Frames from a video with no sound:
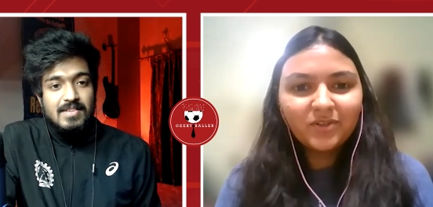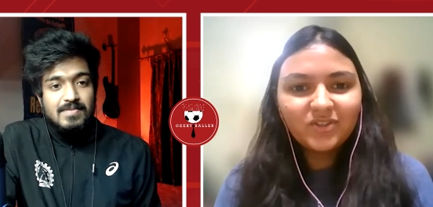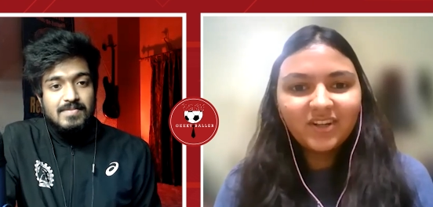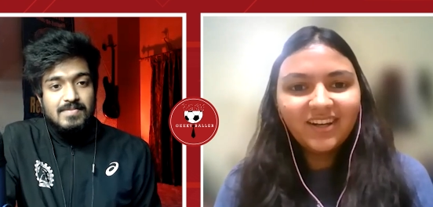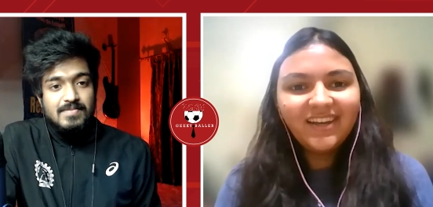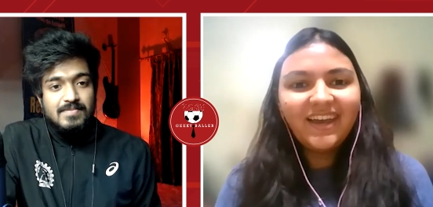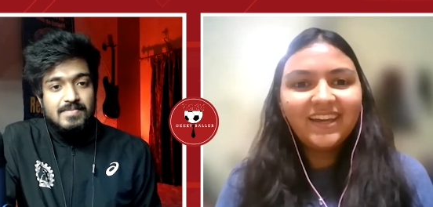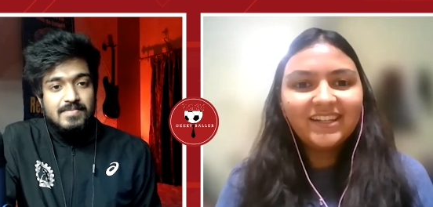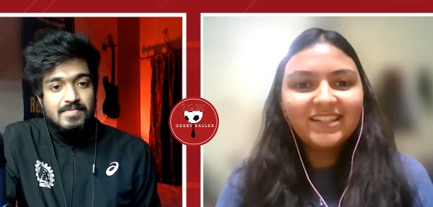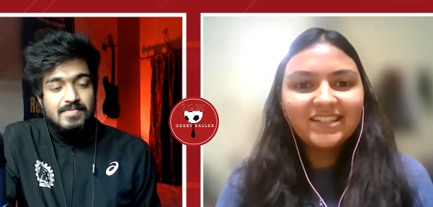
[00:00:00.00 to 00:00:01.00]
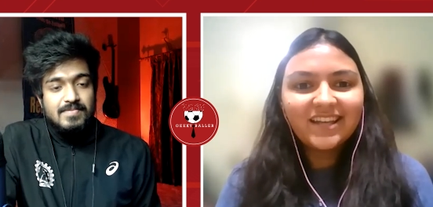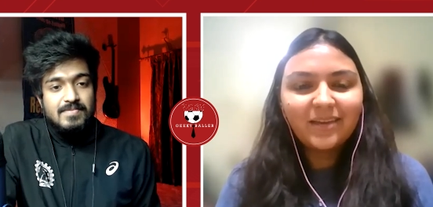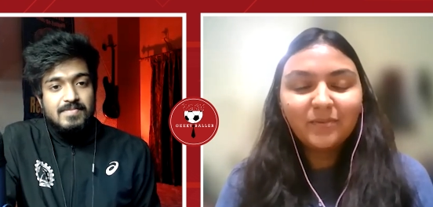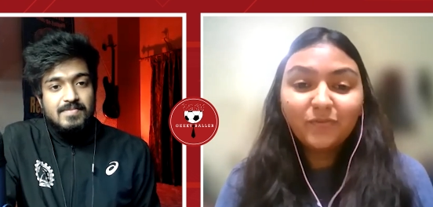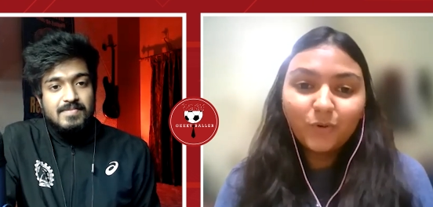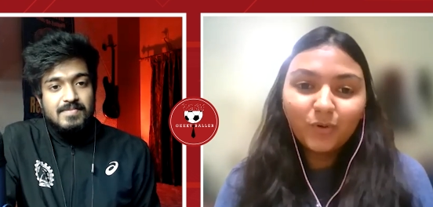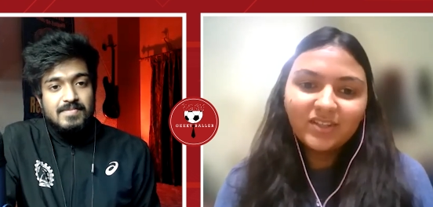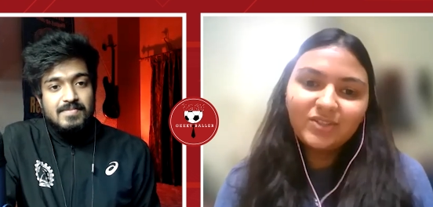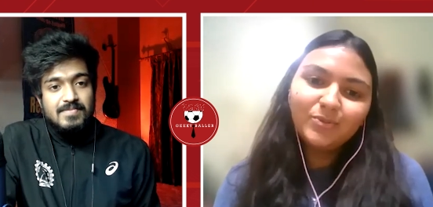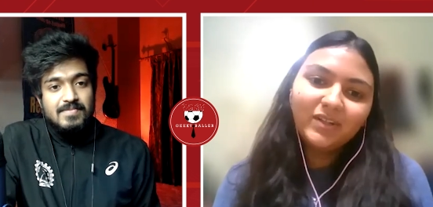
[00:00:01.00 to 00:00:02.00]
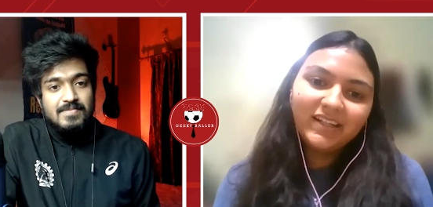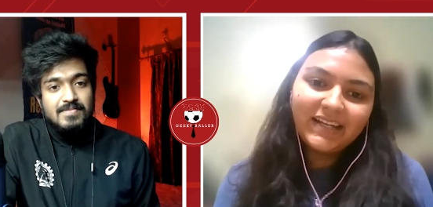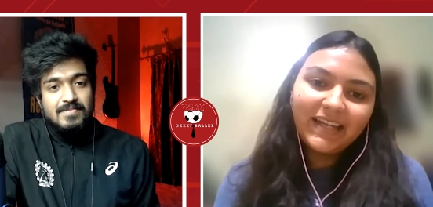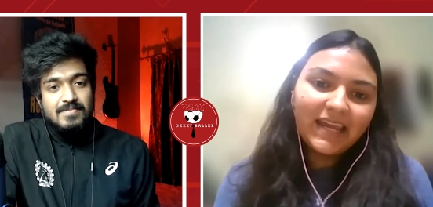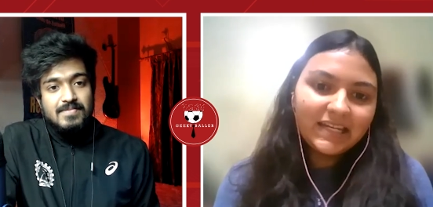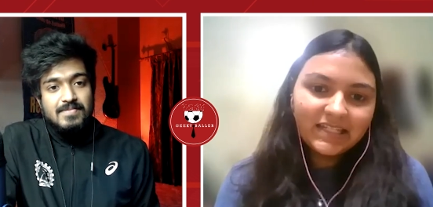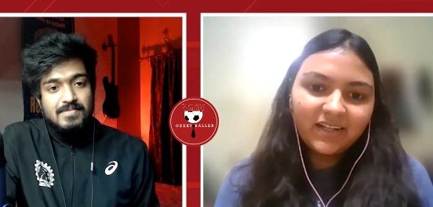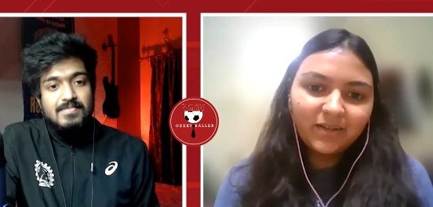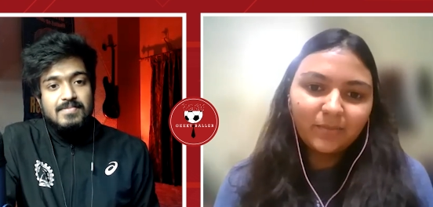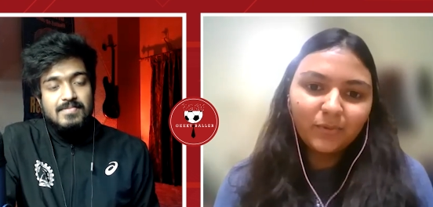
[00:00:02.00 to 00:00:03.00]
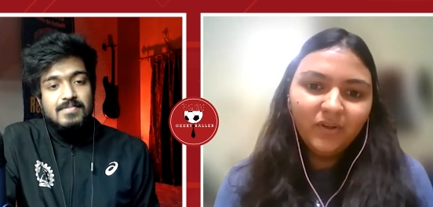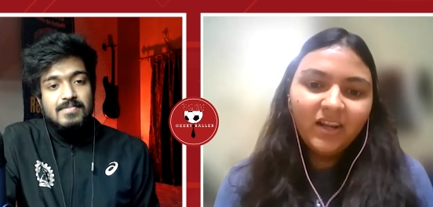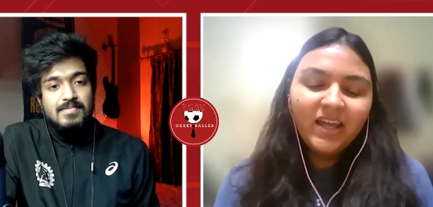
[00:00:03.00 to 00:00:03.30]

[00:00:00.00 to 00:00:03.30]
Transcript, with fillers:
Speaker 1: mishra and i'm a fourth year student at iit kharagpur